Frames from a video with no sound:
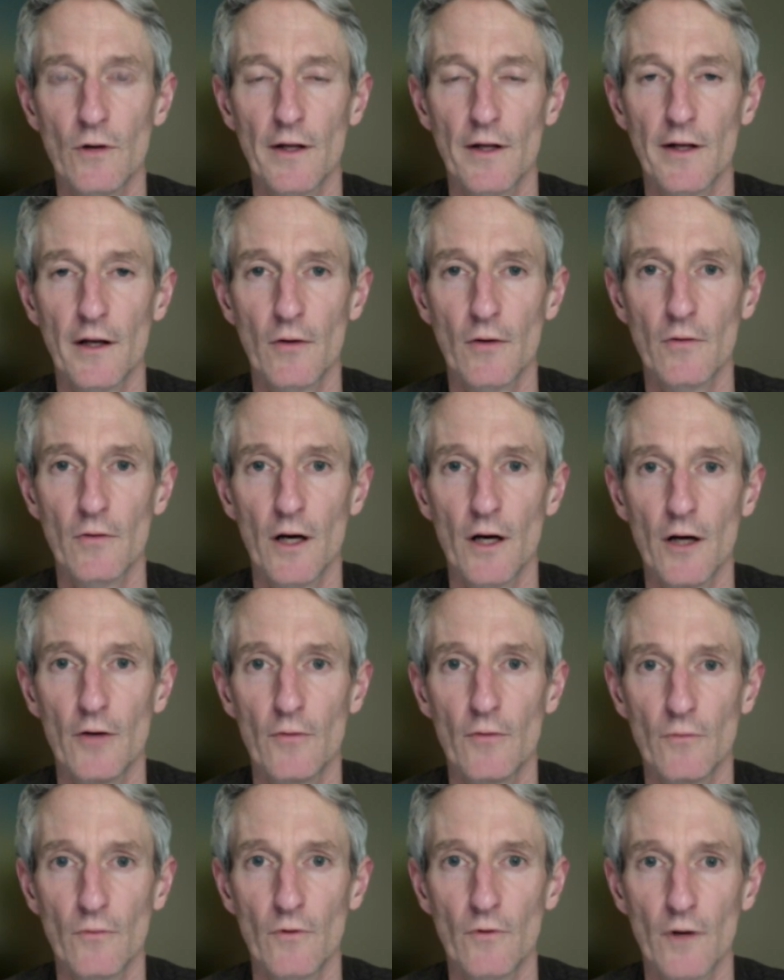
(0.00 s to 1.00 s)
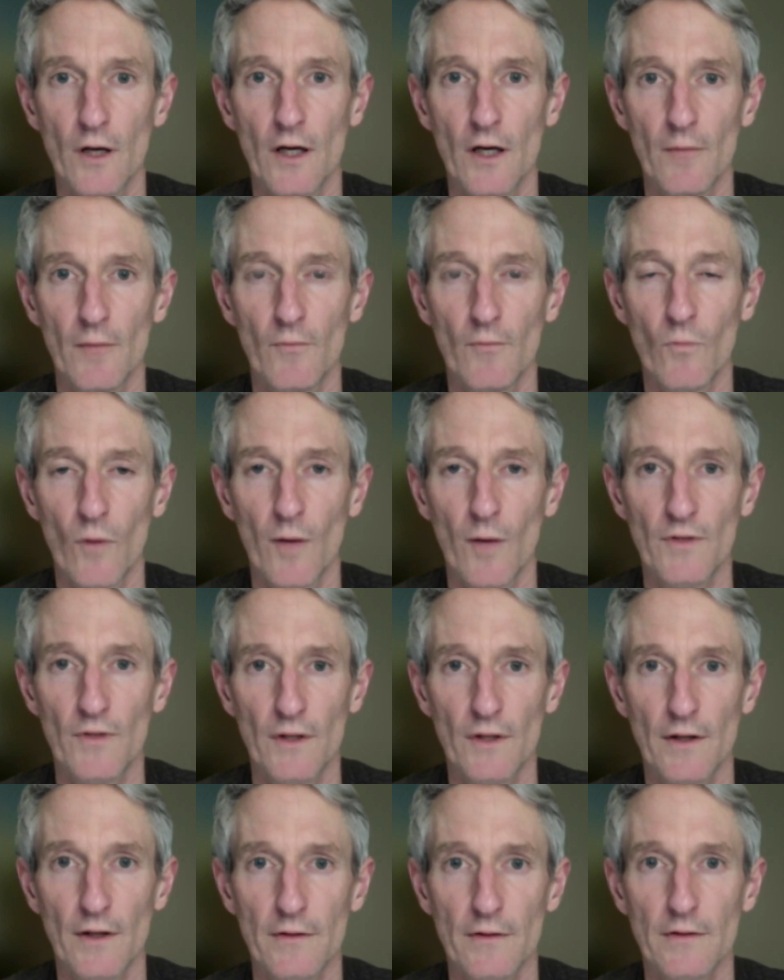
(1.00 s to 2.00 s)
and their own
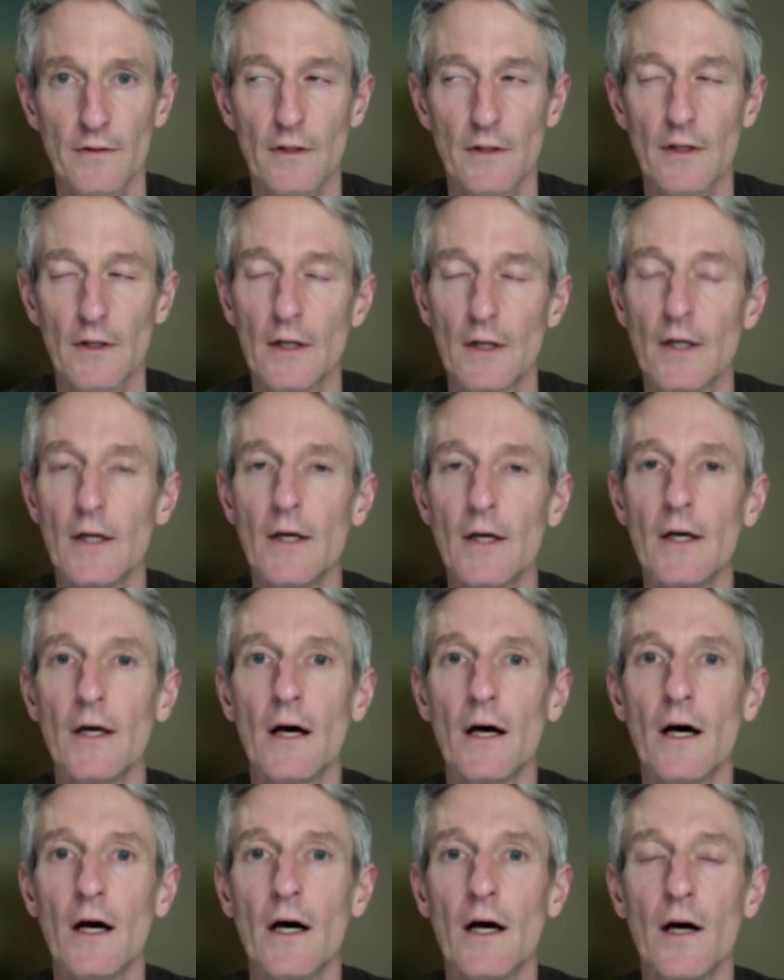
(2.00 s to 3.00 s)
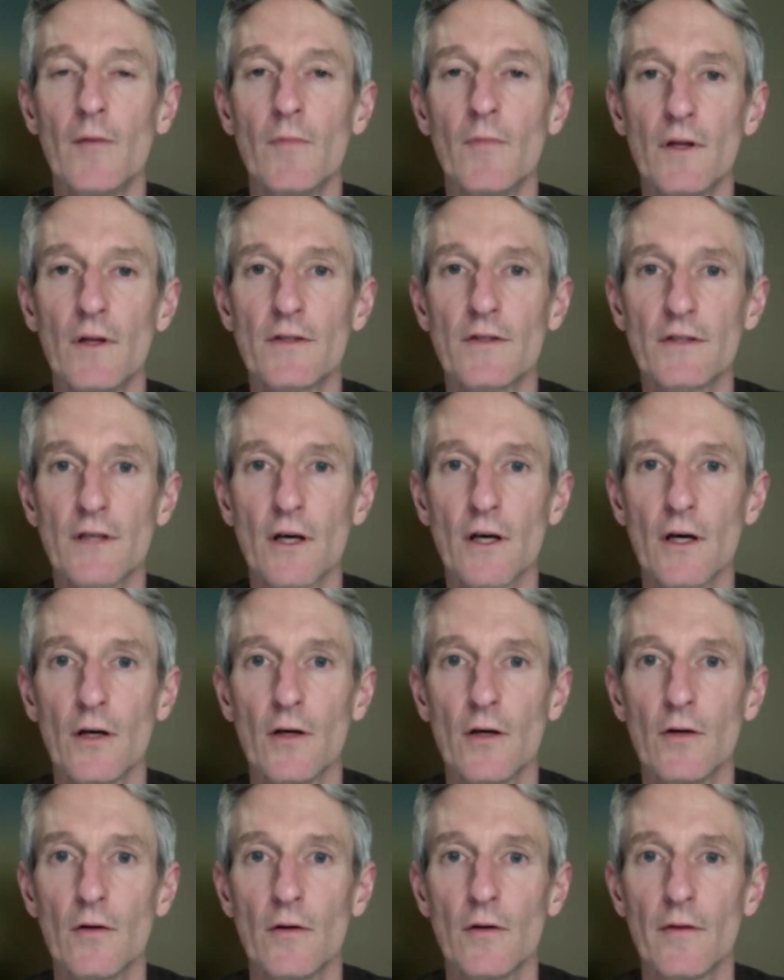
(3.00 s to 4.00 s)
websites.
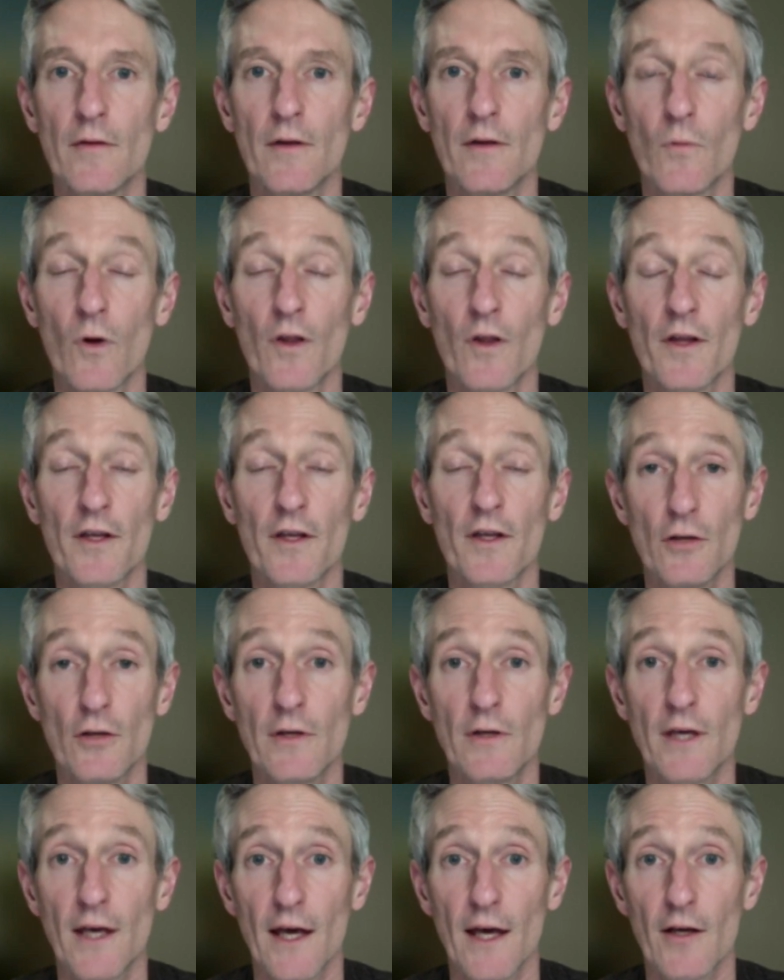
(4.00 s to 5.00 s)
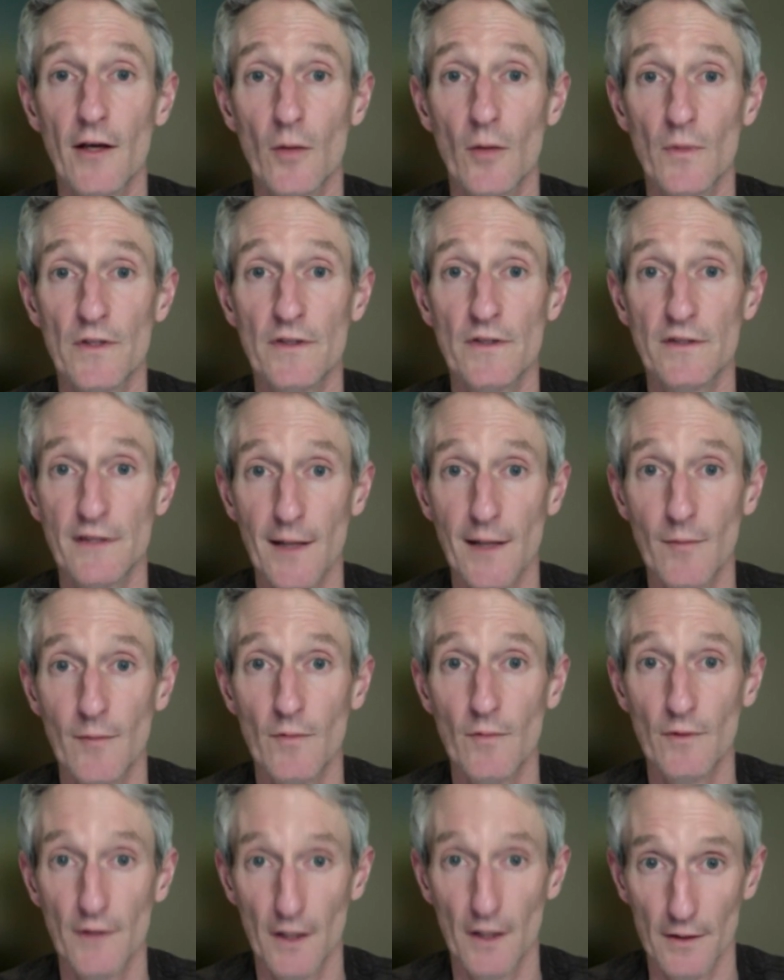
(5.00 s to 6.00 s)
So what the Acute Care Common
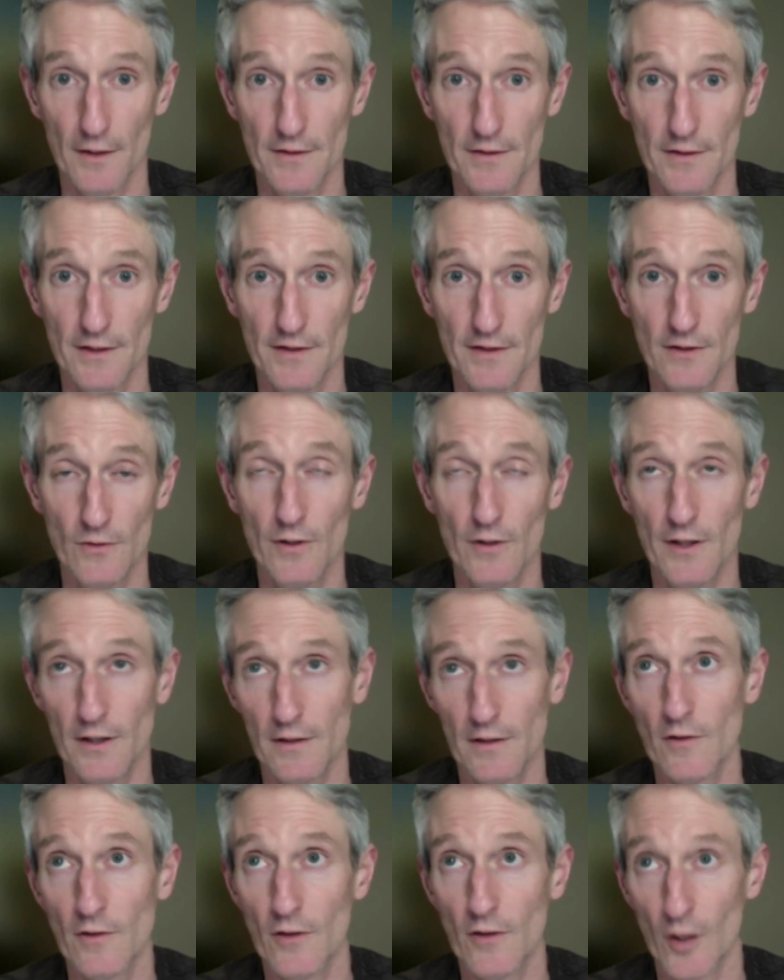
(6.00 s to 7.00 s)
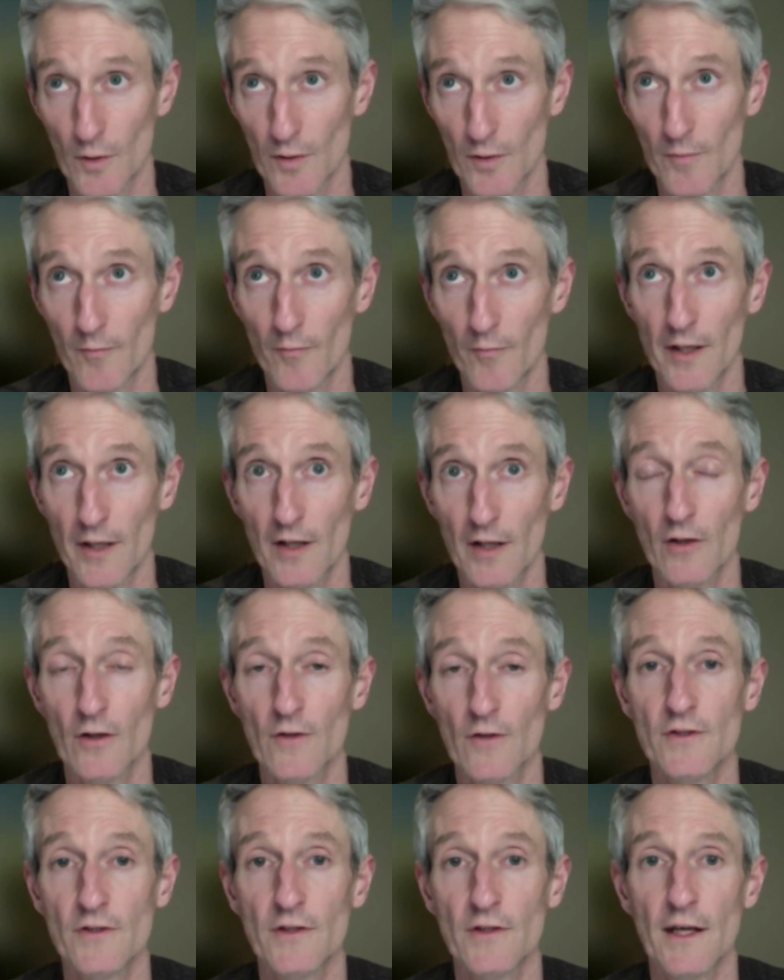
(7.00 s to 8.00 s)
STEM does, it's called a common
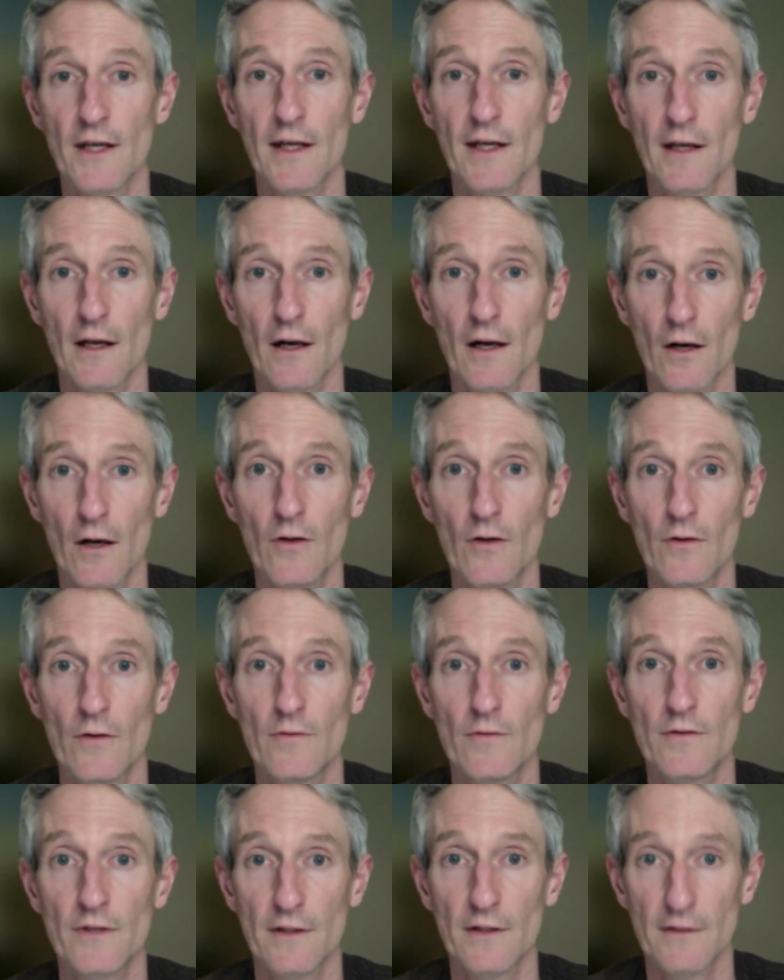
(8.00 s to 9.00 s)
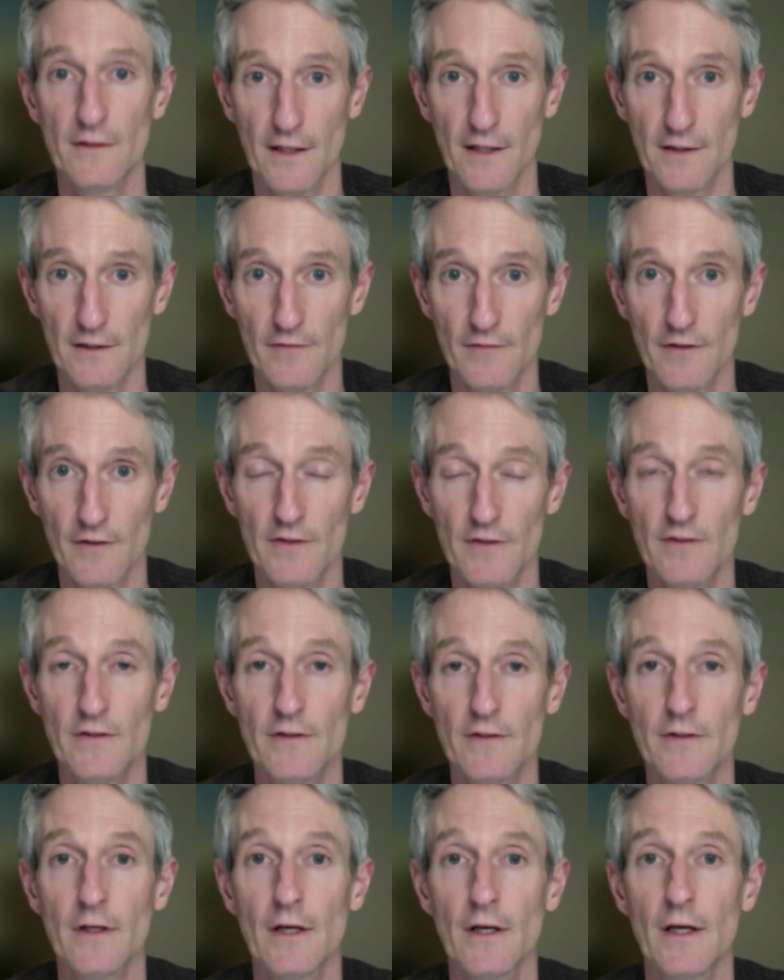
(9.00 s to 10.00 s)
because it includes
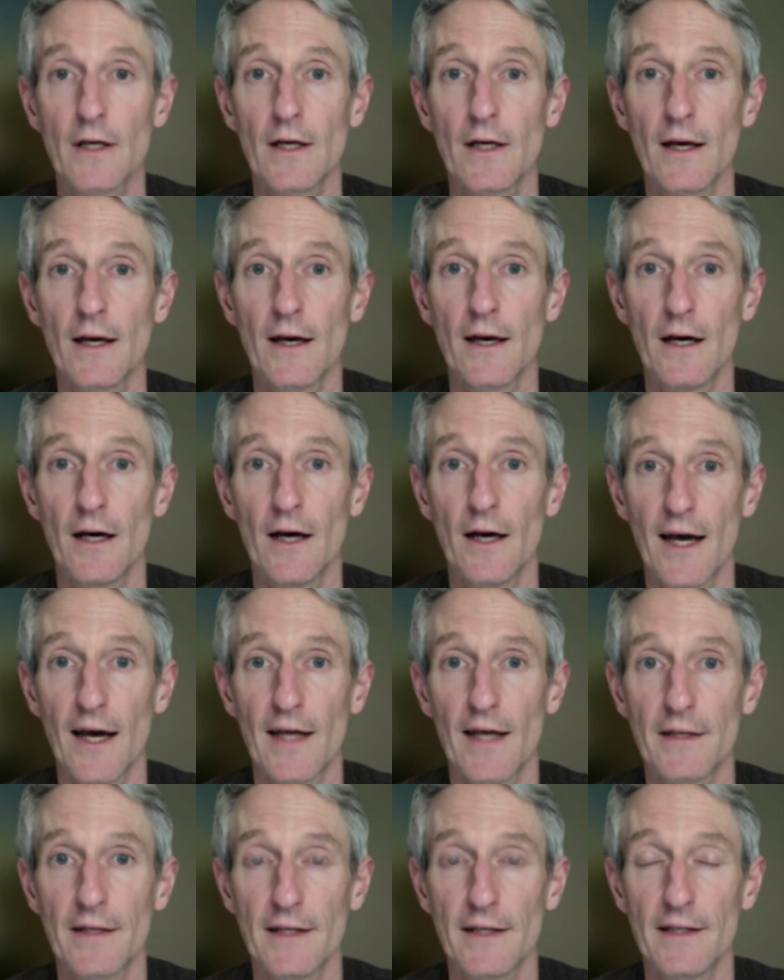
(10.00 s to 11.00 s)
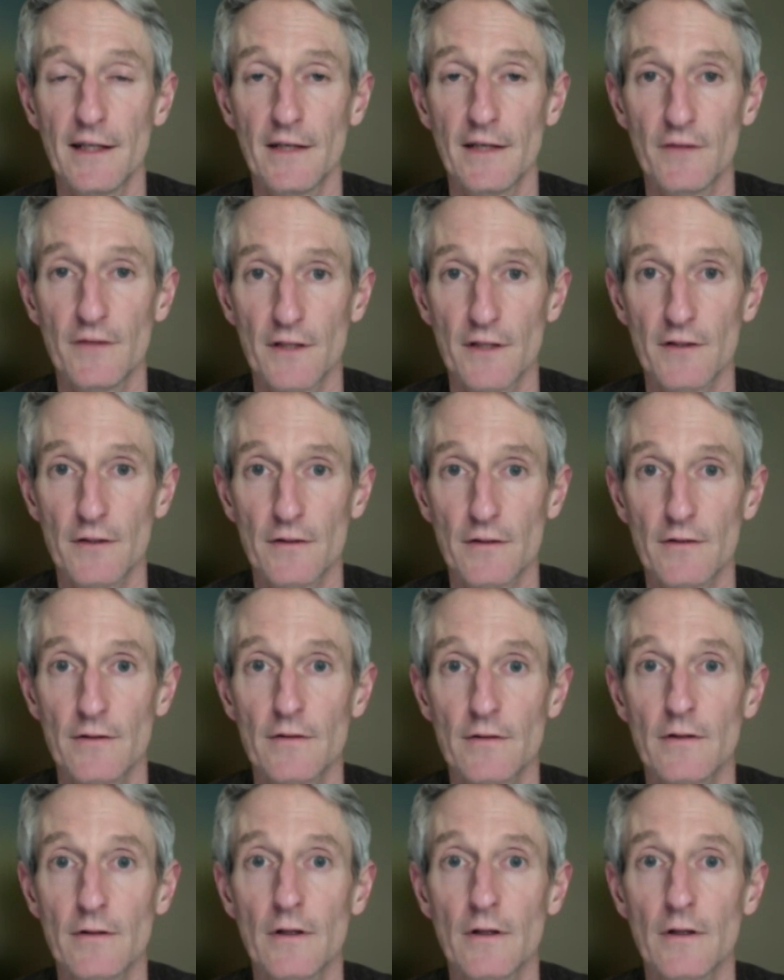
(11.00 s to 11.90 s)
intensivists and ED physicians.